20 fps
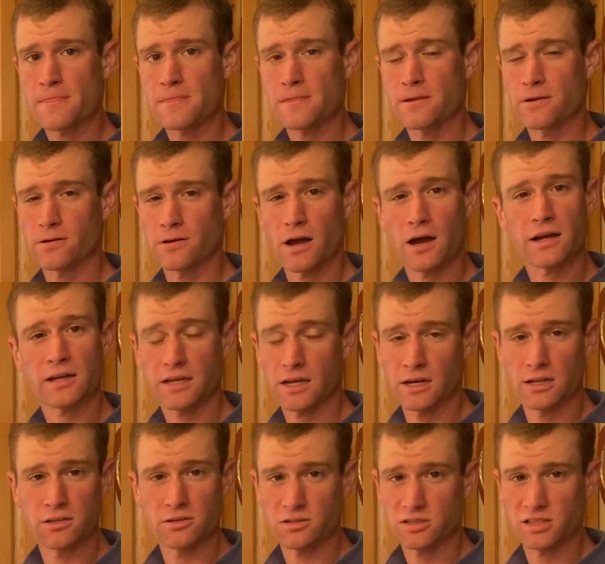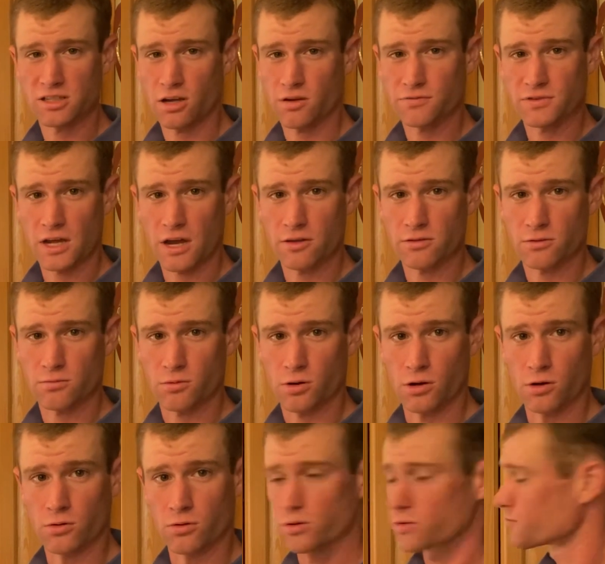you're not getting yourself down the
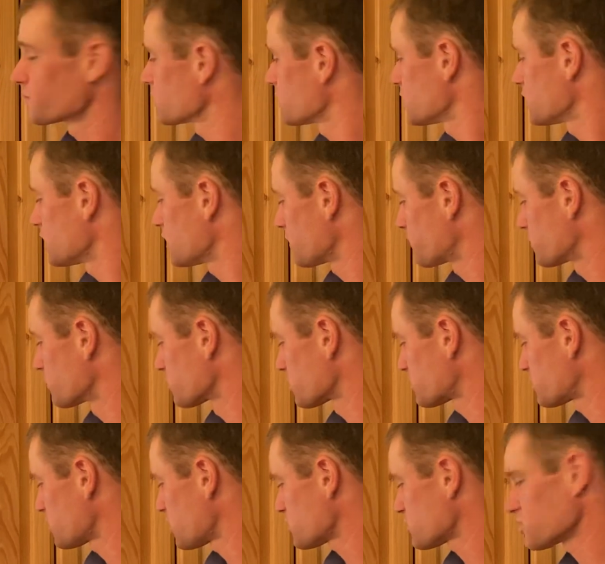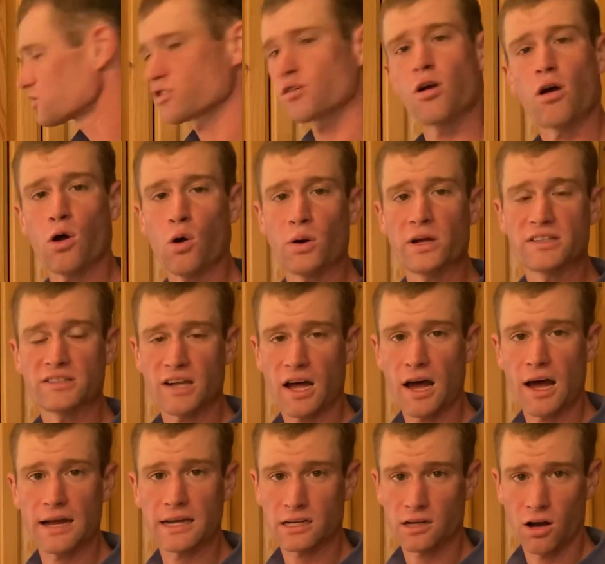road. If your decisions are always
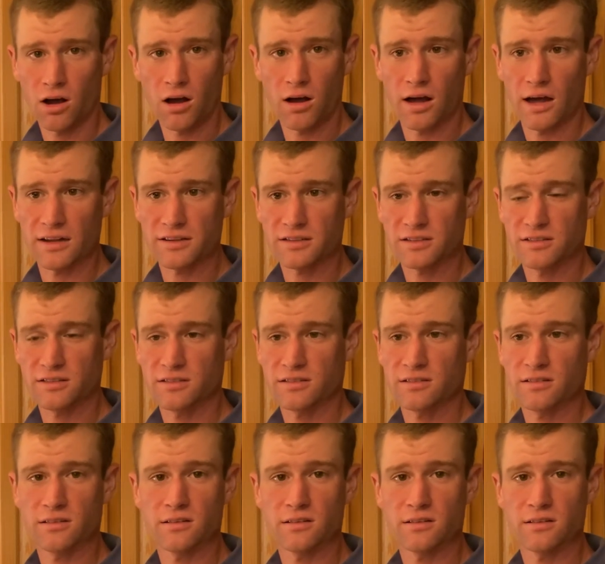high costs,